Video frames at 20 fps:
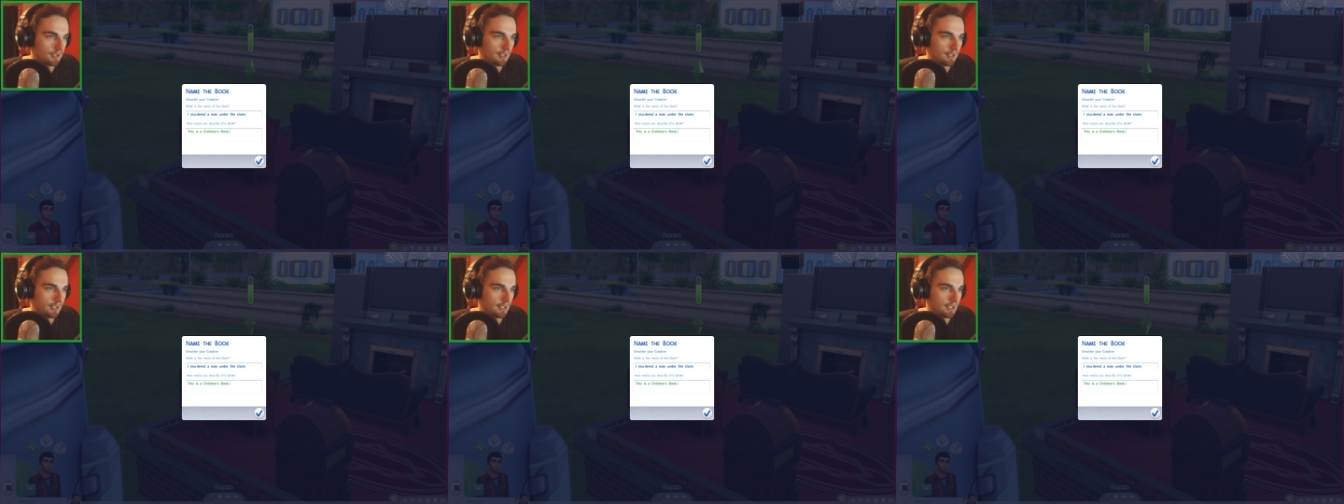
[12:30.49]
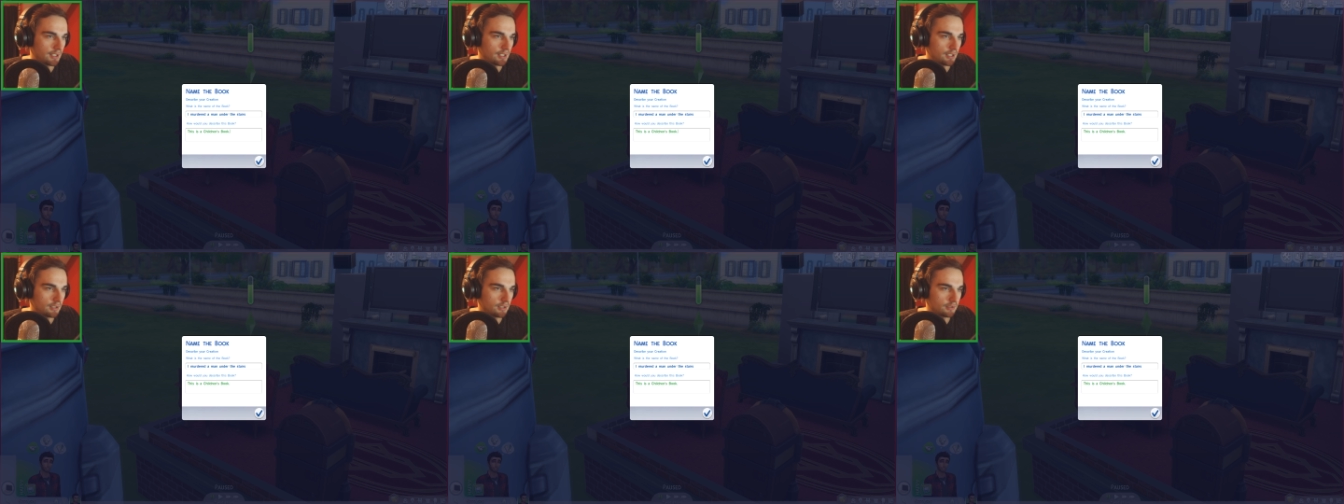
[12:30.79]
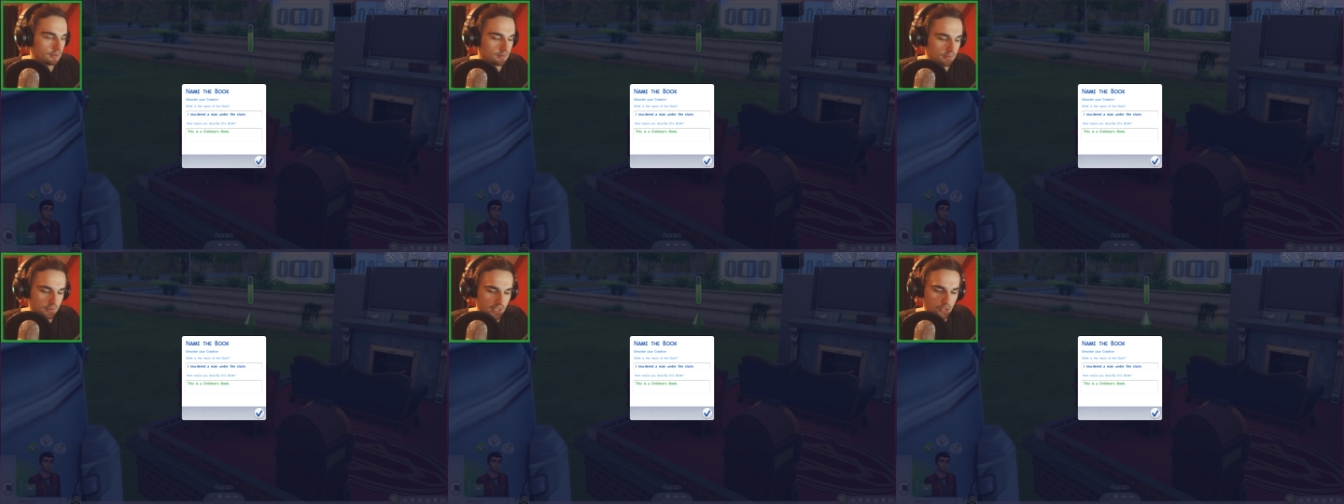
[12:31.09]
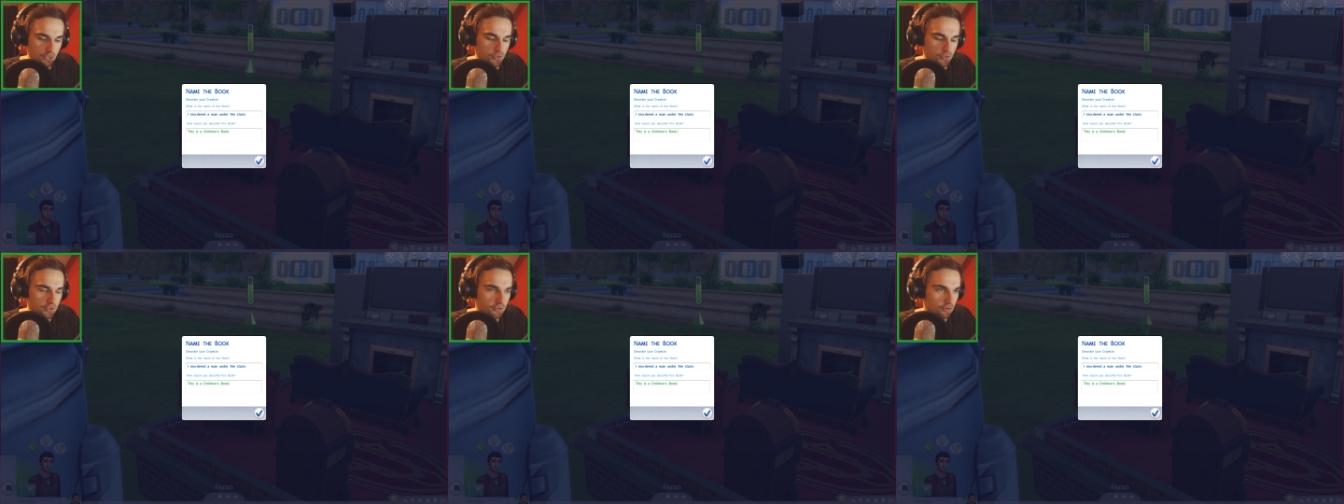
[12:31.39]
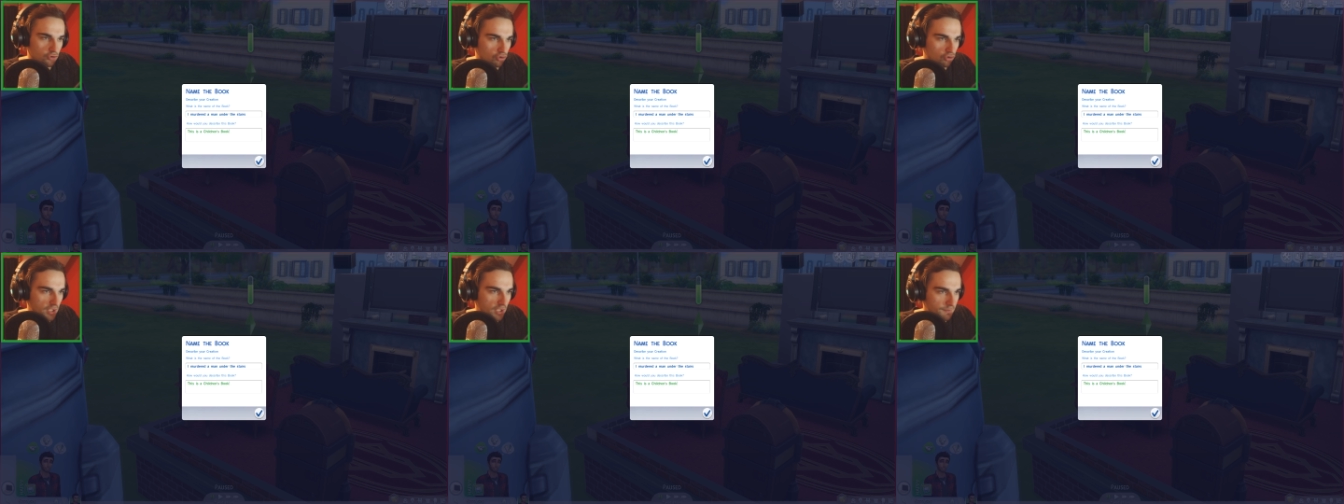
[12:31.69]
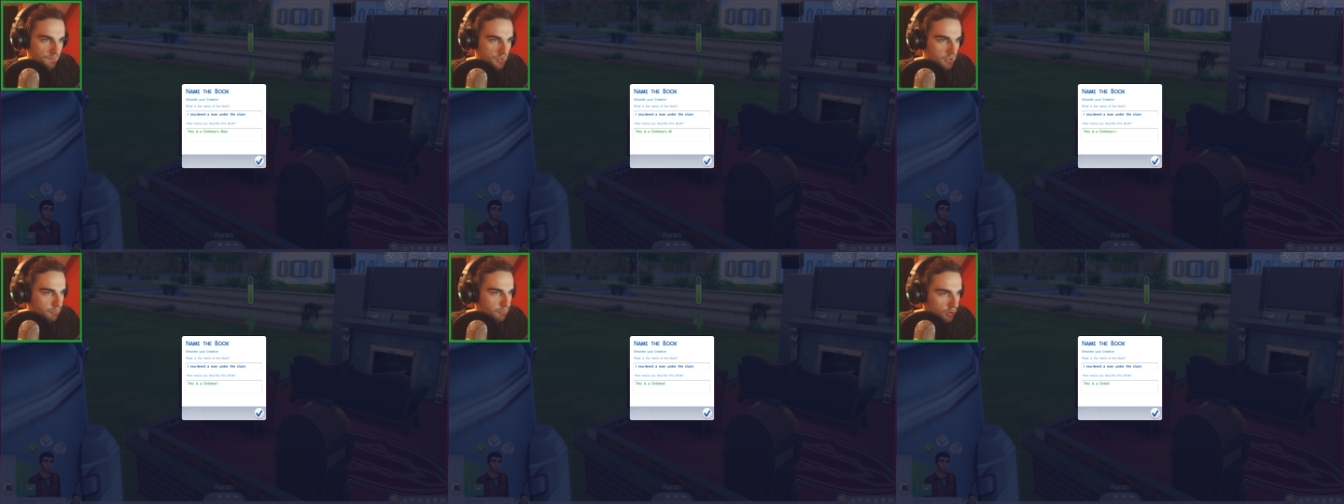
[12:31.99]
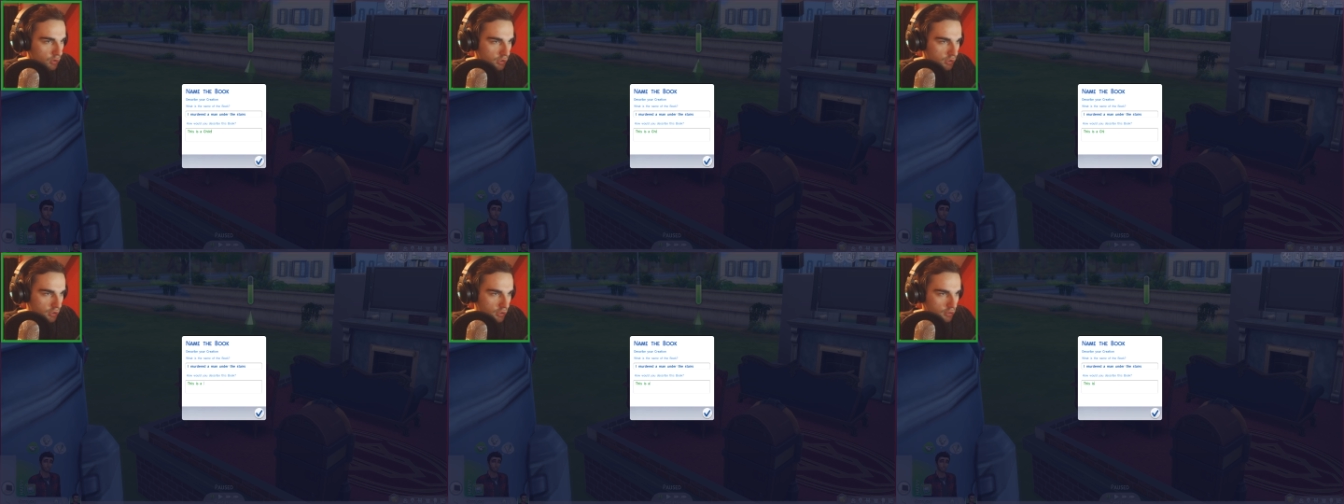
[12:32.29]
And how would I describe this
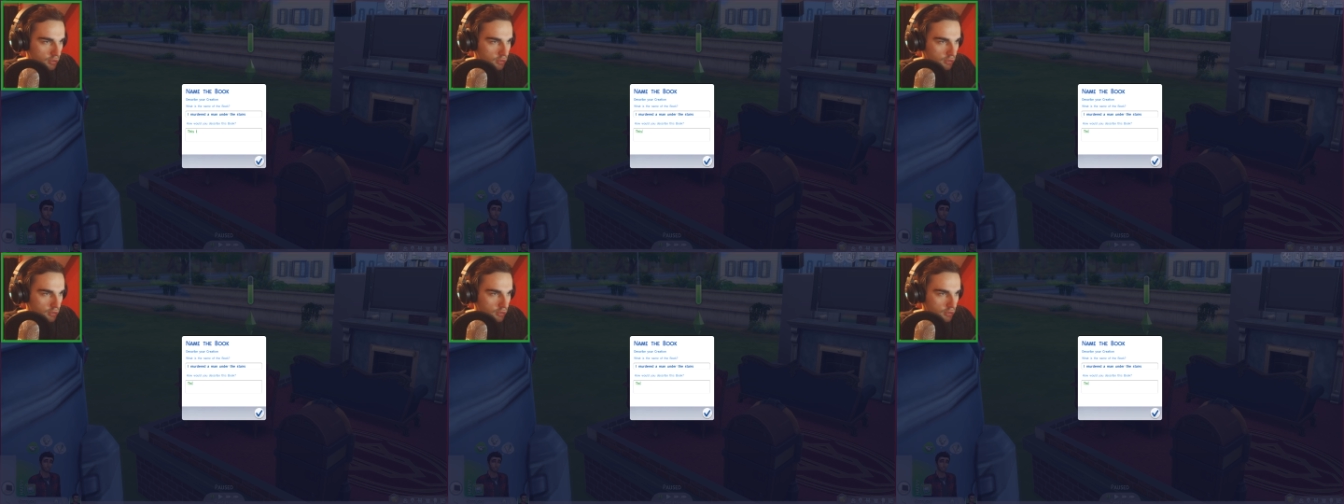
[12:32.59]
book?